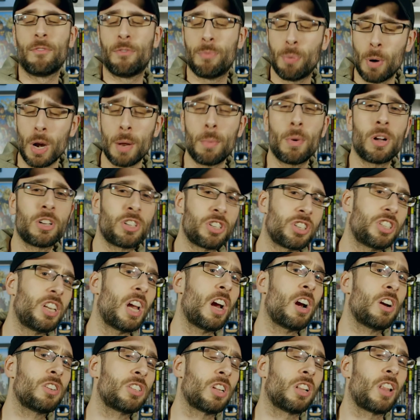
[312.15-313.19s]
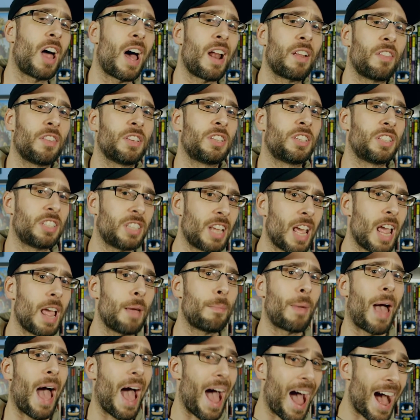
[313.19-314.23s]
pretty much shares a lot of the
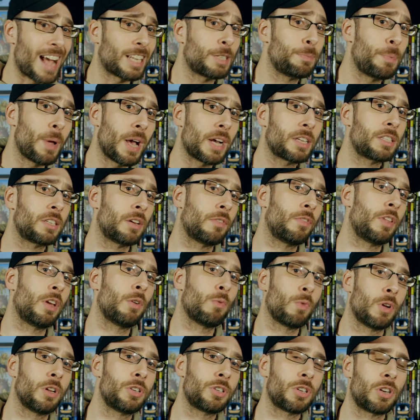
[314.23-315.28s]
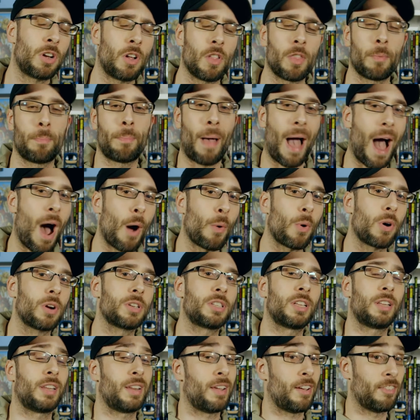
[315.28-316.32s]
same aspects of the original, the
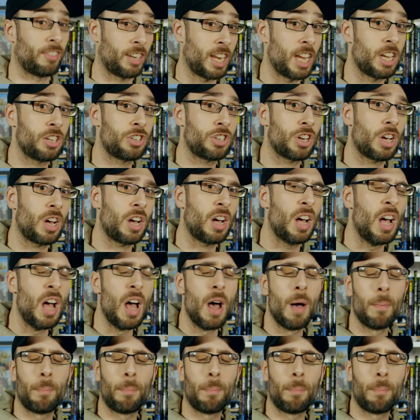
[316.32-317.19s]
powers and the amnesia,